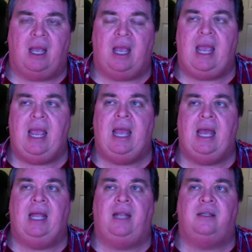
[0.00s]

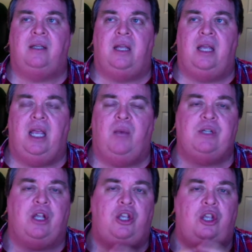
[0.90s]
And it
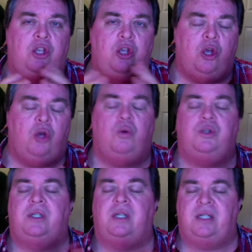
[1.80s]
was a
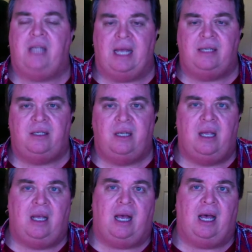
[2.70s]
huge success.
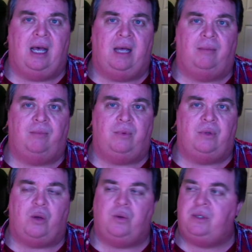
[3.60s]
Uh,
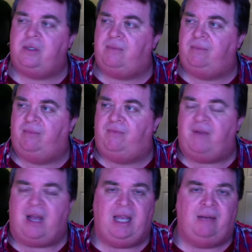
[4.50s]
those
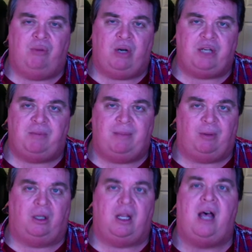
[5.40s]
fine British
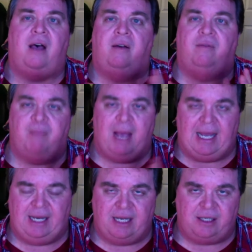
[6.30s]
people love
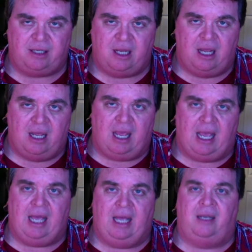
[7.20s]
Madness,
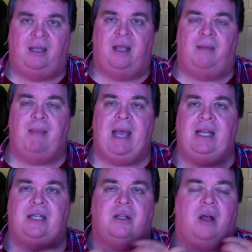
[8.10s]
and
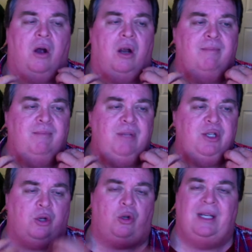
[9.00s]
Madness are a
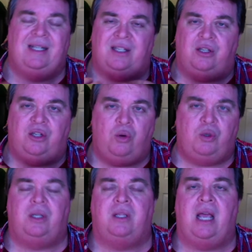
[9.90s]
musical
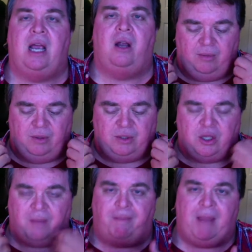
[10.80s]
institution there. So
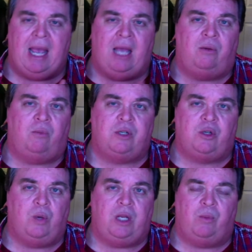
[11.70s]
the band was
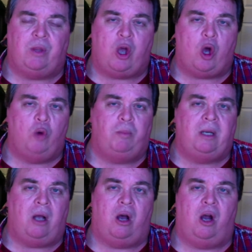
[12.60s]
greeted with
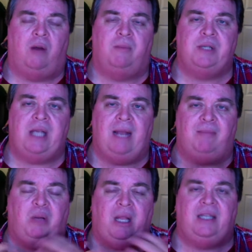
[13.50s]
open arms
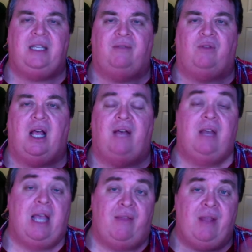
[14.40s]
and plenty of
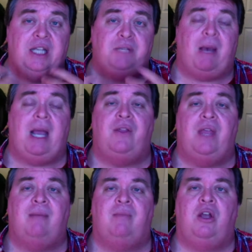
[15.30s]
love that inspired
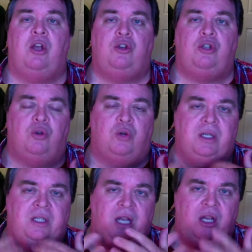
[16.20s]
them to
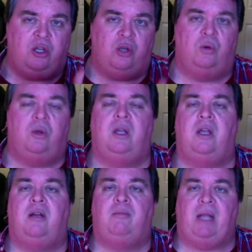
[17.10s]
continue
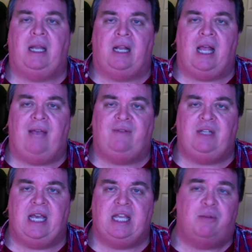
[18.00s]
playing live
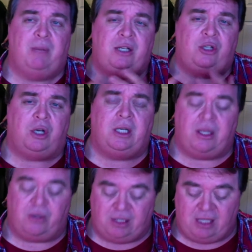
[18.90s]
together, but it took
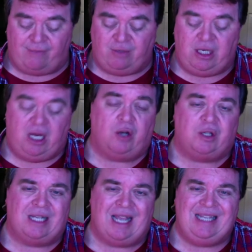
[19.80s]
another seven
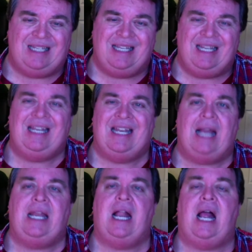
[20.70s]
years,
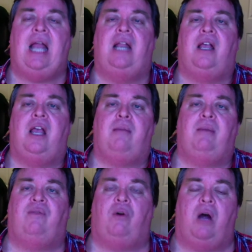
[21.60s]
1999,
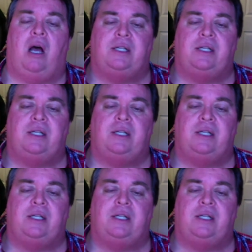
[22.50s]
before all